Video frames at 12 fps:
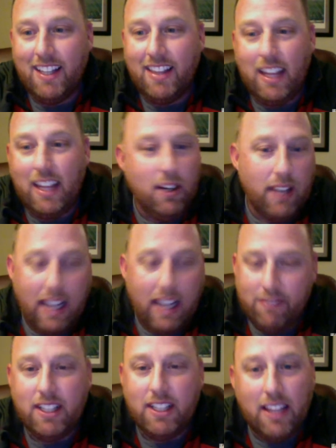They don't
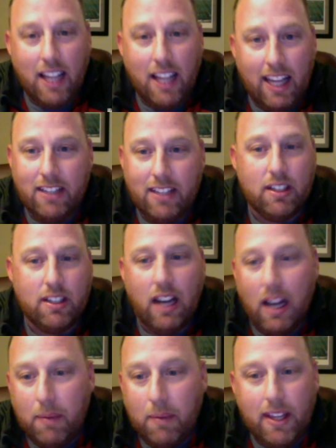have to like or
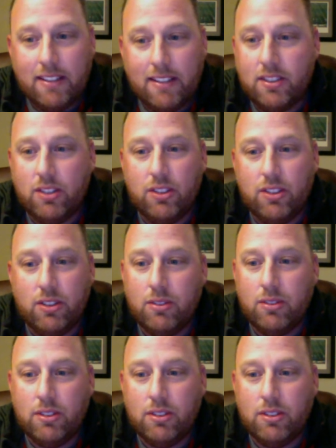comment to